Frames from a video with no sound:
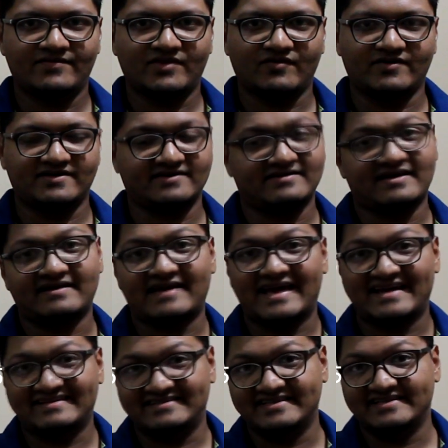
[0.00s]
which is an
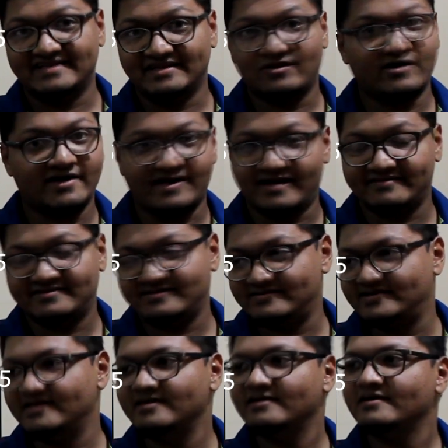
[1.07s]
HDD, not an
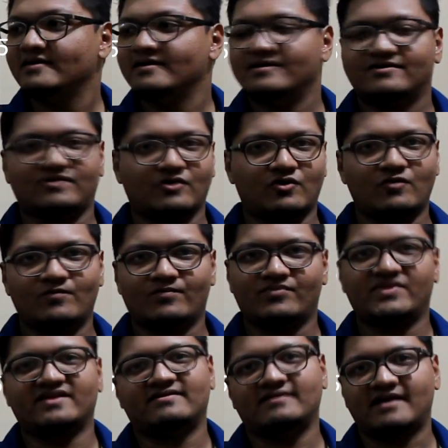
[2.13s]
SSD. So
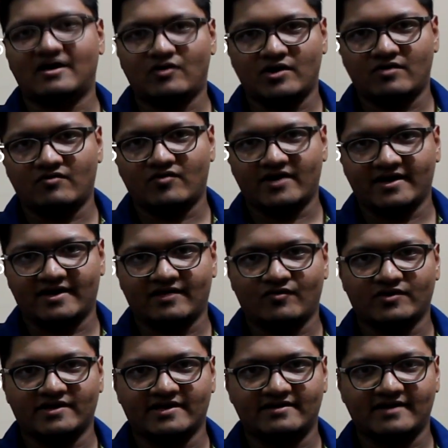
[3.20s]
this is how I'm working
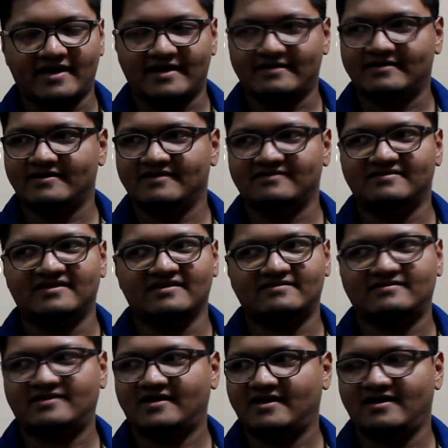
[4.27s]
with it, and
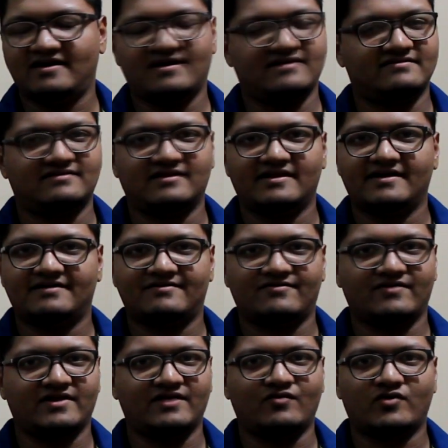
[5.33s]
this thing is
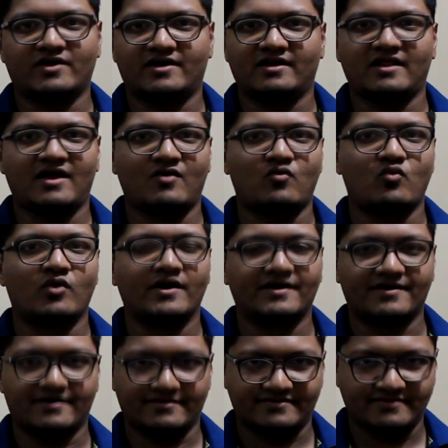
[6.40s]
literally working like
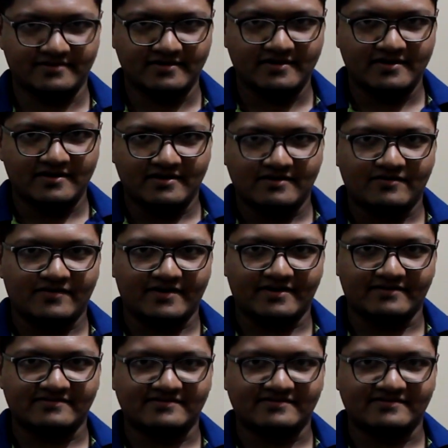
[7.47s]
wonders. I'm